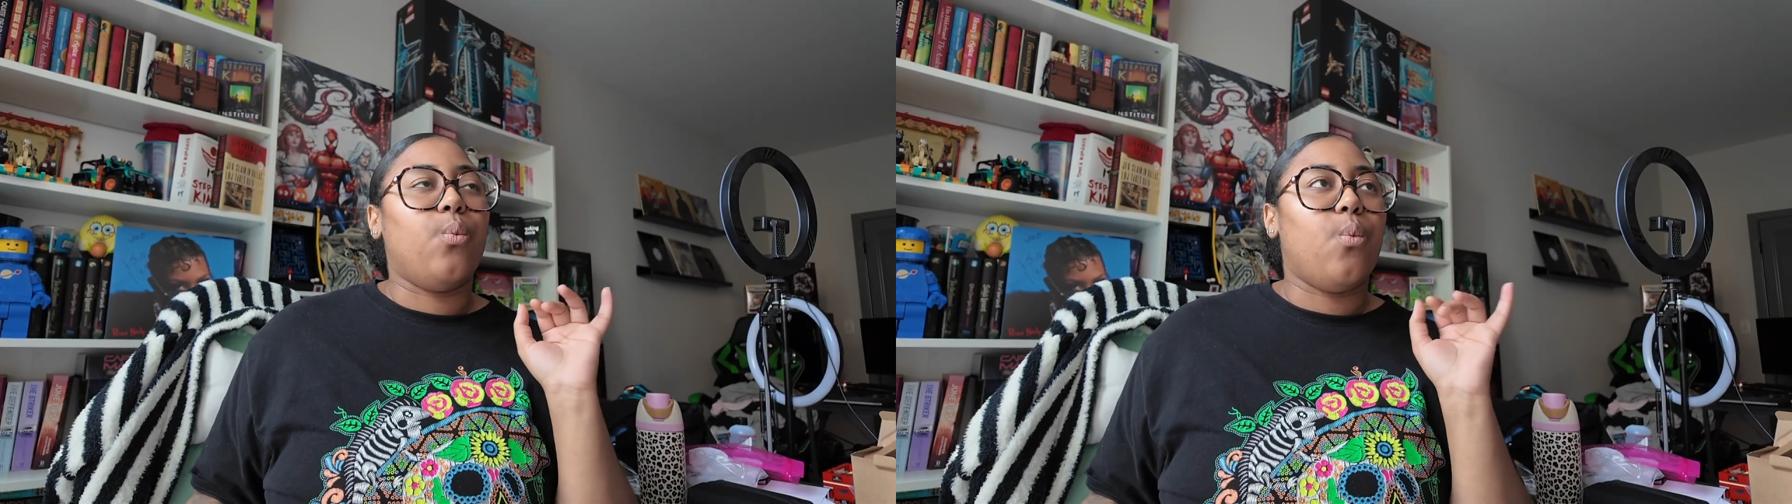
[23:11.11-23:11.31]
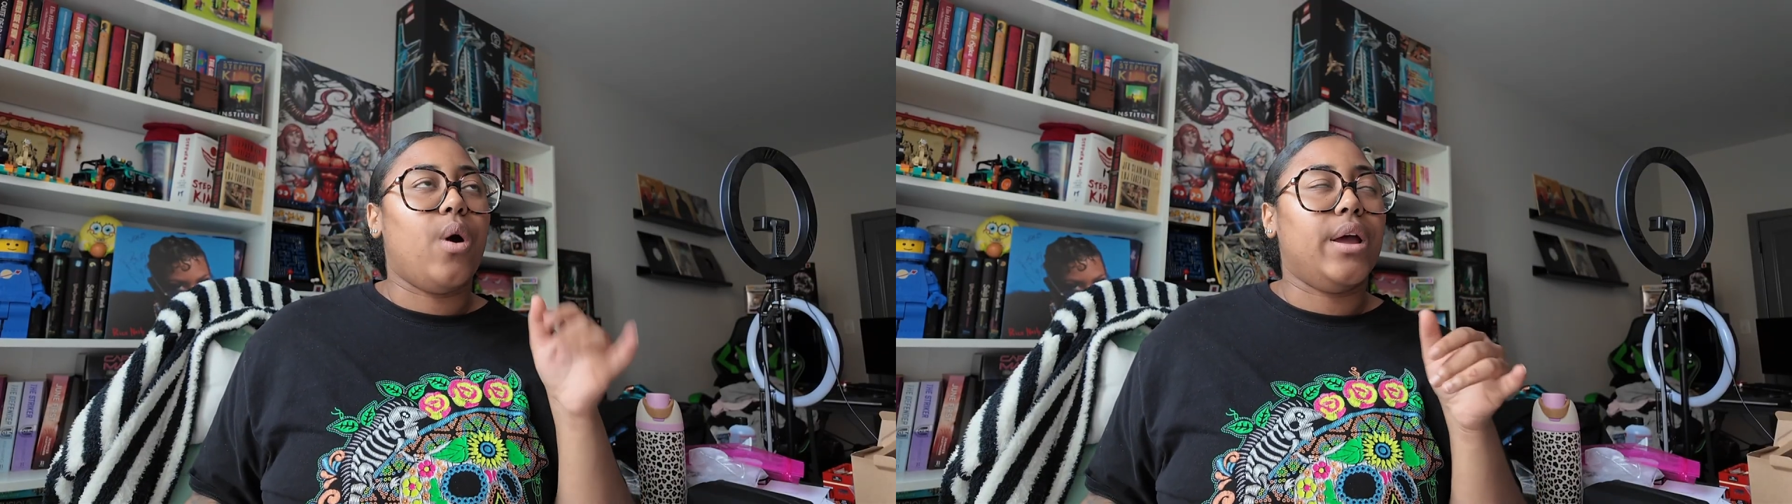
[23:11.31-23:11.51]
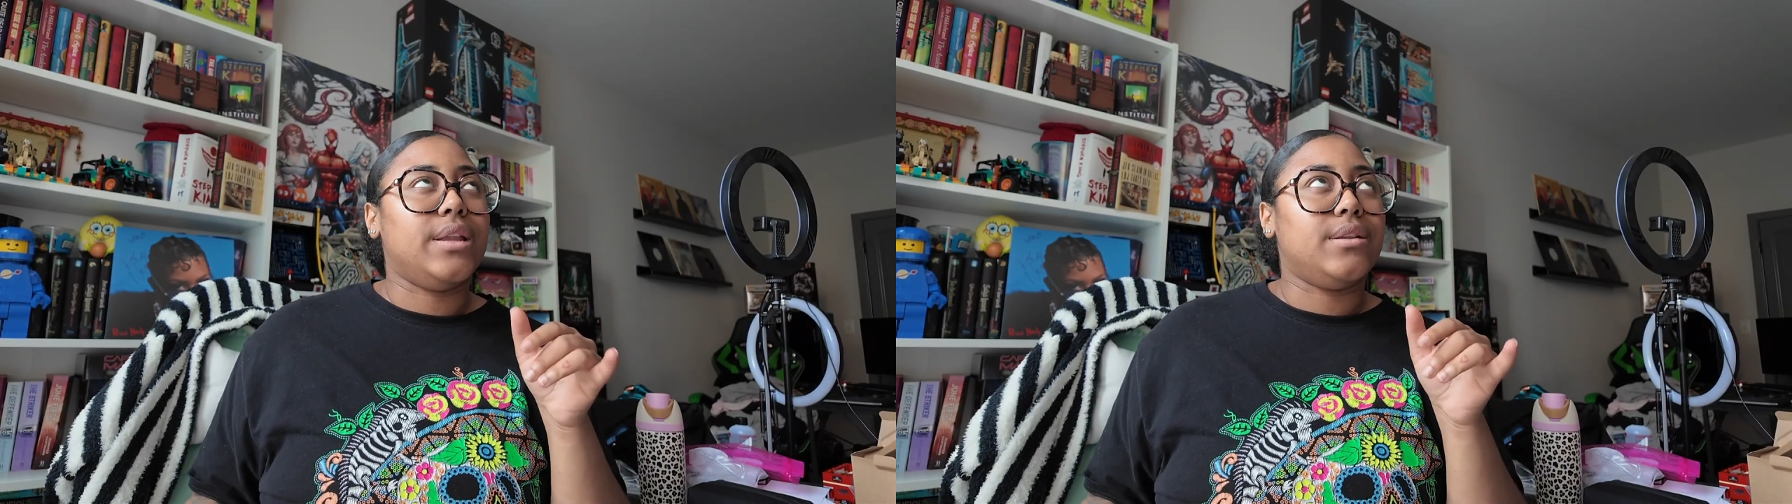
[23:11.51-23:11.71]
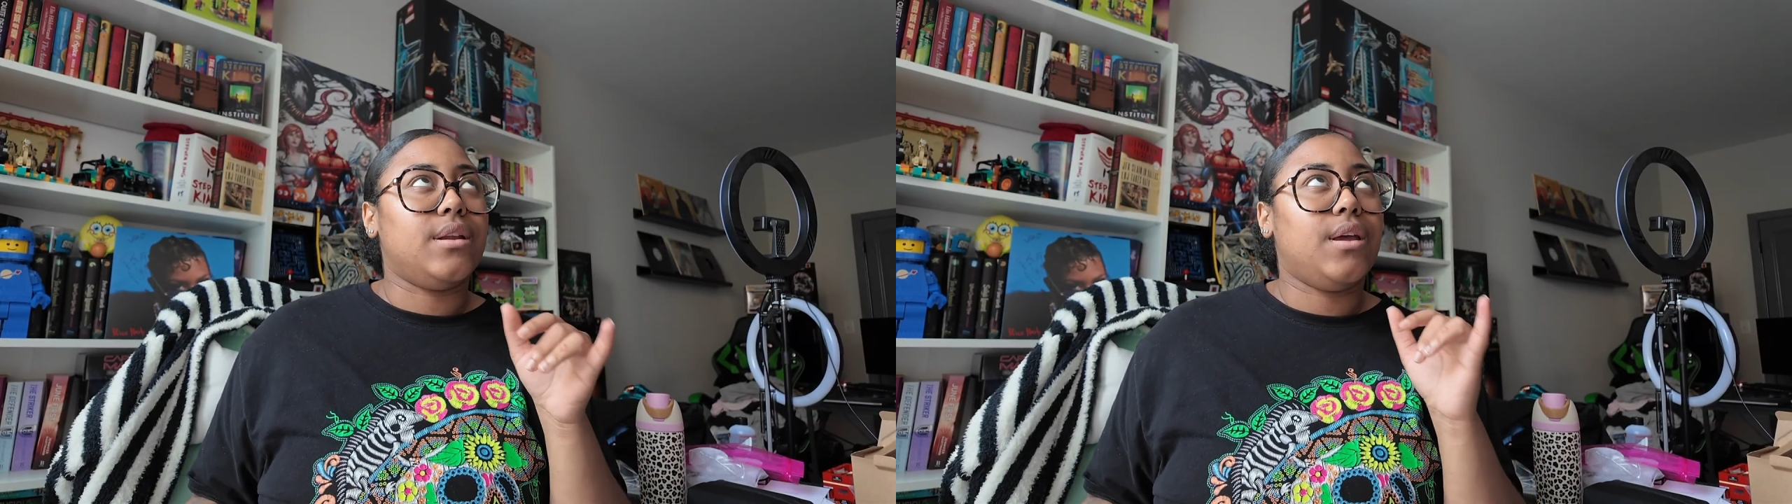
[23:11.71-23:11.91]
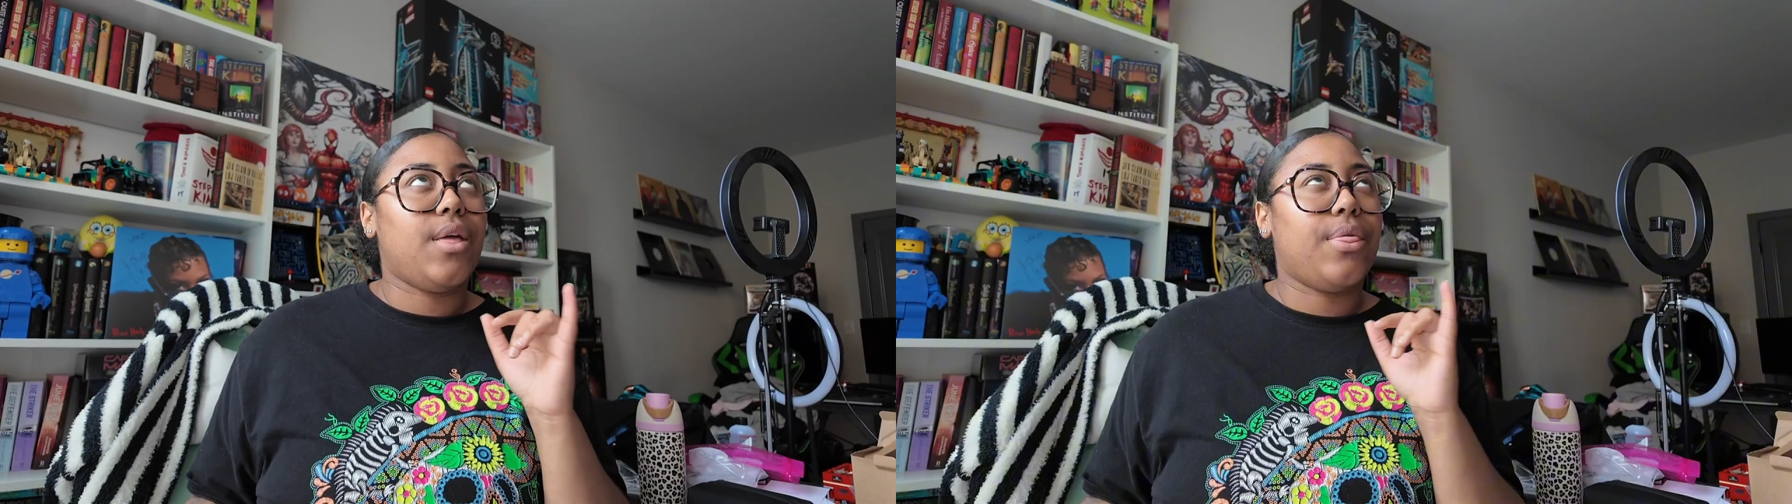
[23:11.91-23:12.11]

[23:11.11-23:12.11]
1